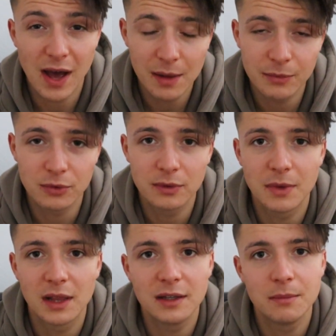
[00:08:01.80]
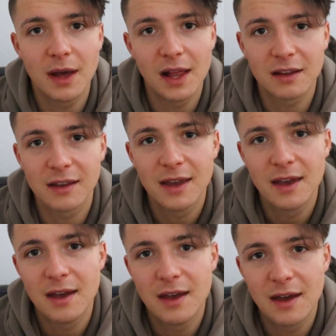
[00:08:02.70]
I'm doing my lean bulk,
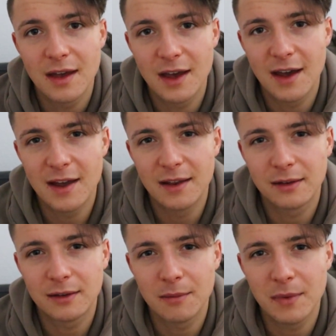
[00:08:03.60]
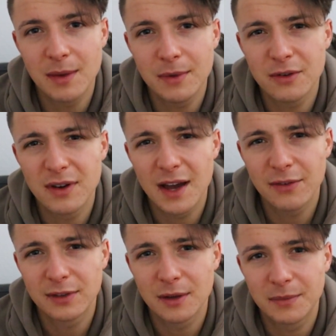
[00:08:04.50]
and maybe you
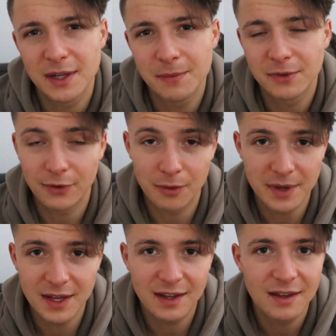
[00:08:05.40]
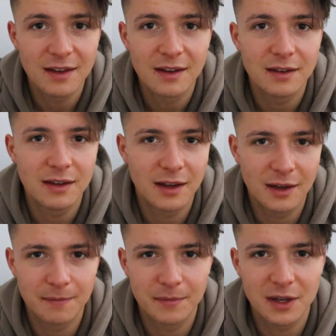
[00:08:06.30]
have some tips for me,
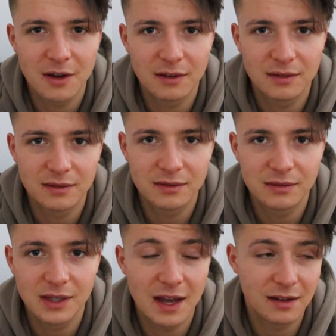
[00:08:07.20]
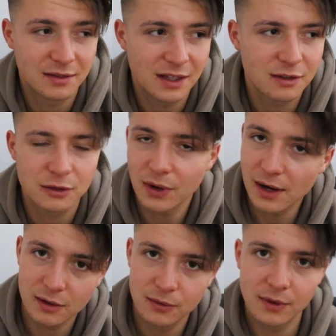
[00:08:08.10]
because yeah, I still
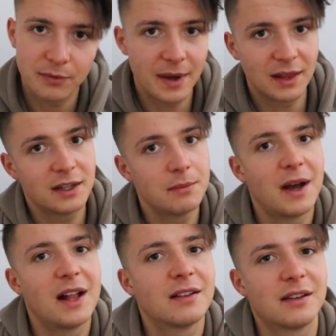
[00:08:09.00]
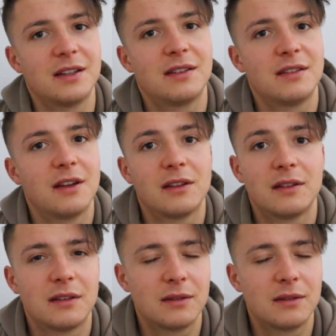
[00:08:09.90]
struggle with my lean bulk. It's not